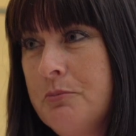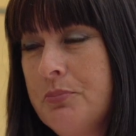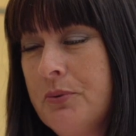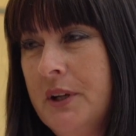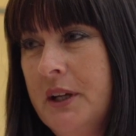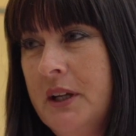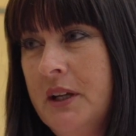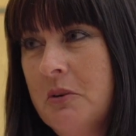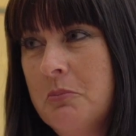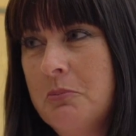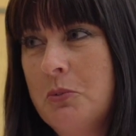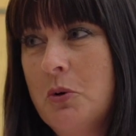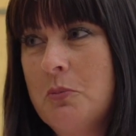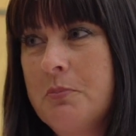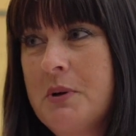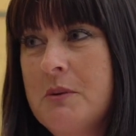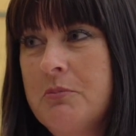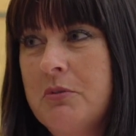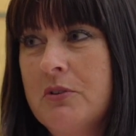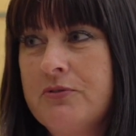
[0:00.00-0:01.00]
bringing in more
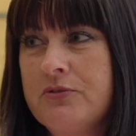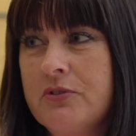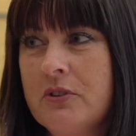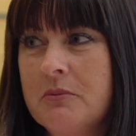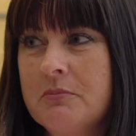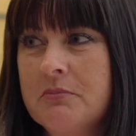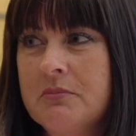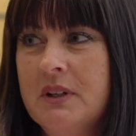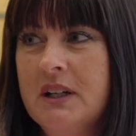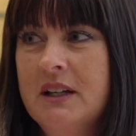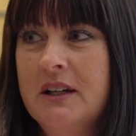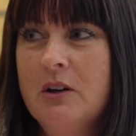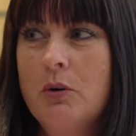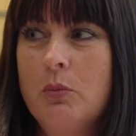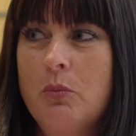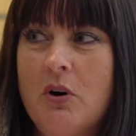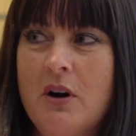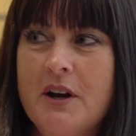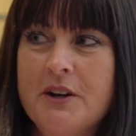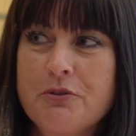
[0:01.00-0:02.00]
people from
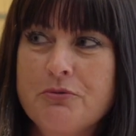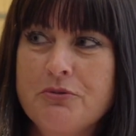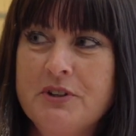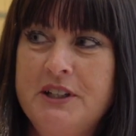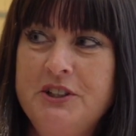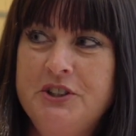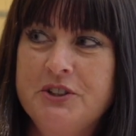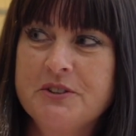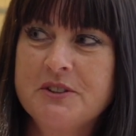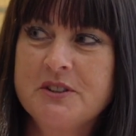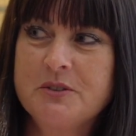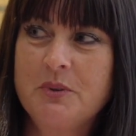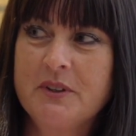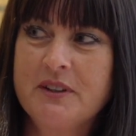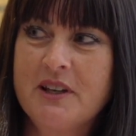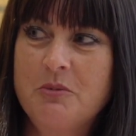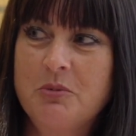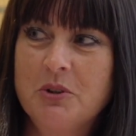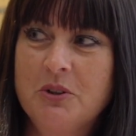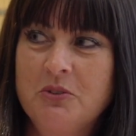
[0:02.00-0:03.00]
wider regions where
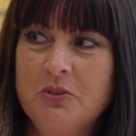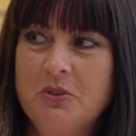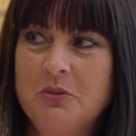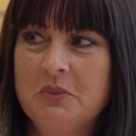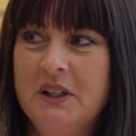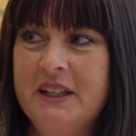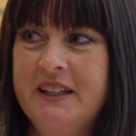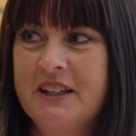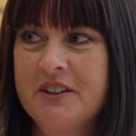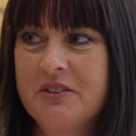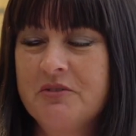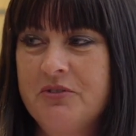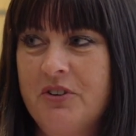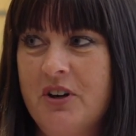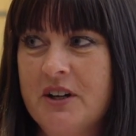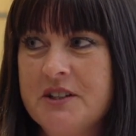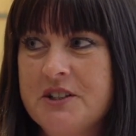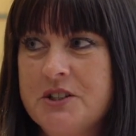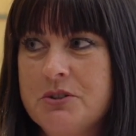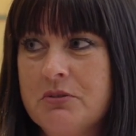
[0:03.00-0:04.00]
they wouldn't normally get
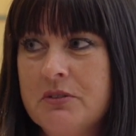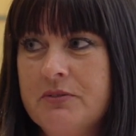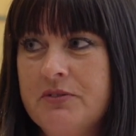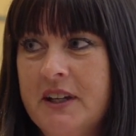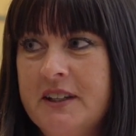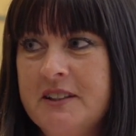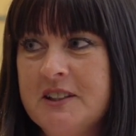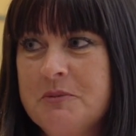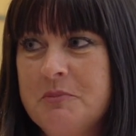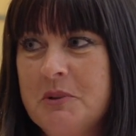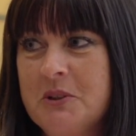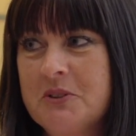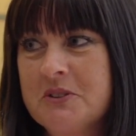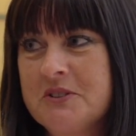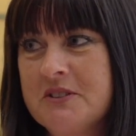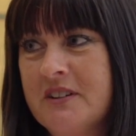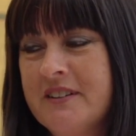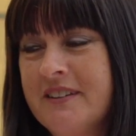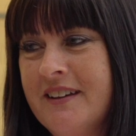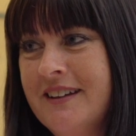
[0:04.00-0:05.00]
invited to events
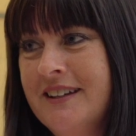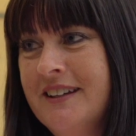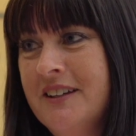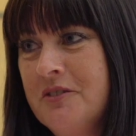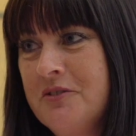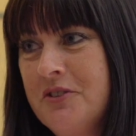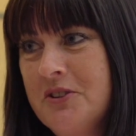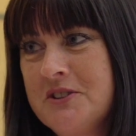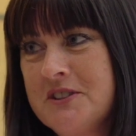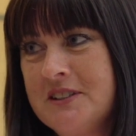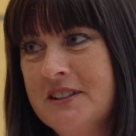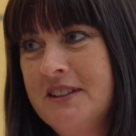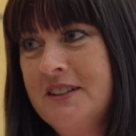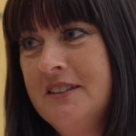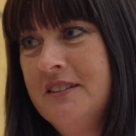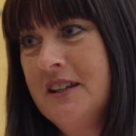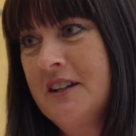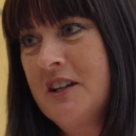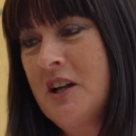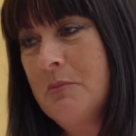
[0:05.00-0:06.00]
because either, firstly,
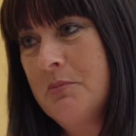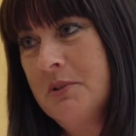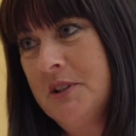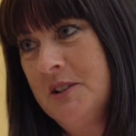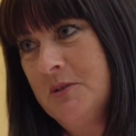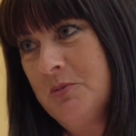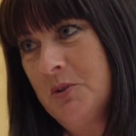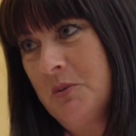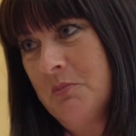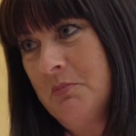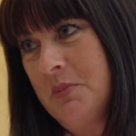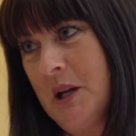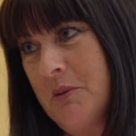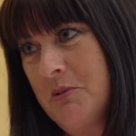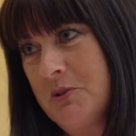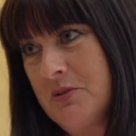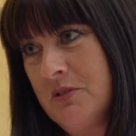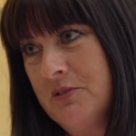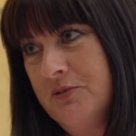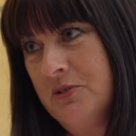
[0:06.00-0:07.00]
the companies wouldn't be
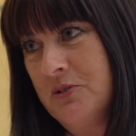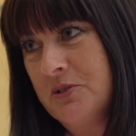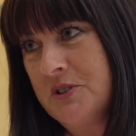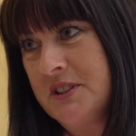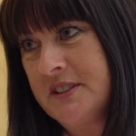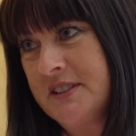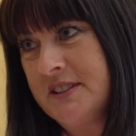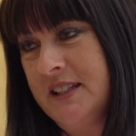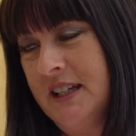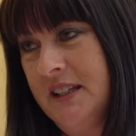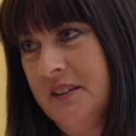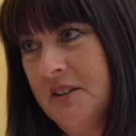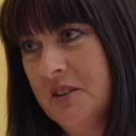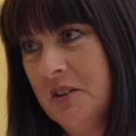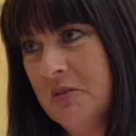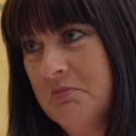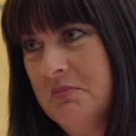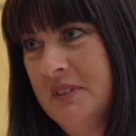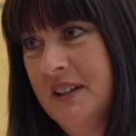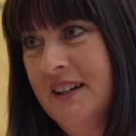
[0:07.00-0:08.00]
able to afford to send
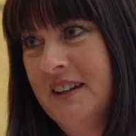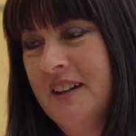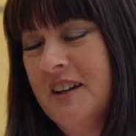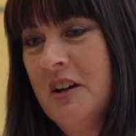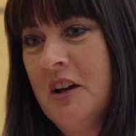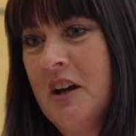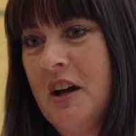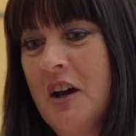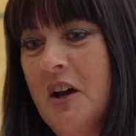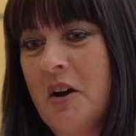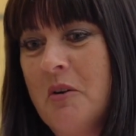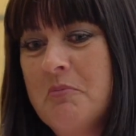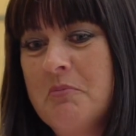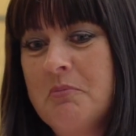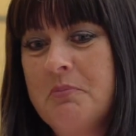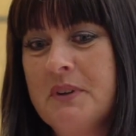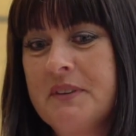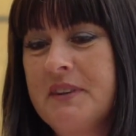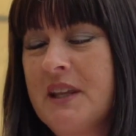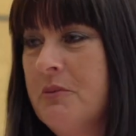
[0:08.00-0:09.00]
them,
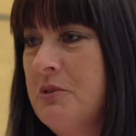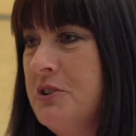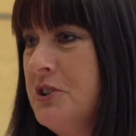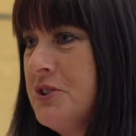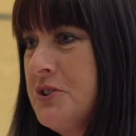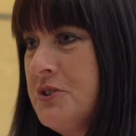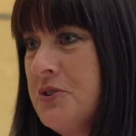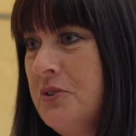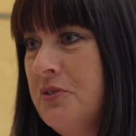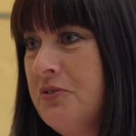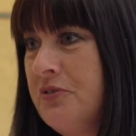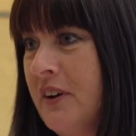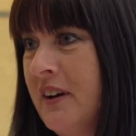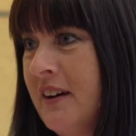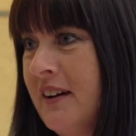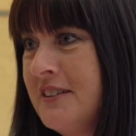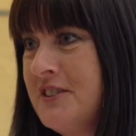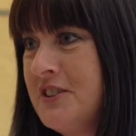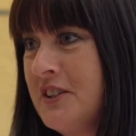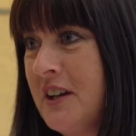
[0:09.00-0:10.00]
but they were just too
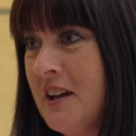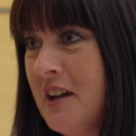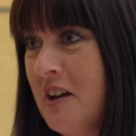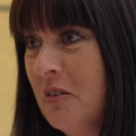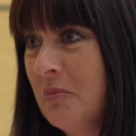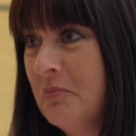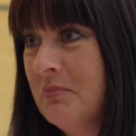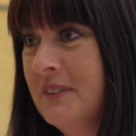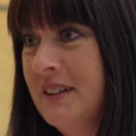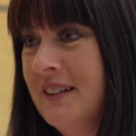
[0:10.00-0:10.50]
far to come.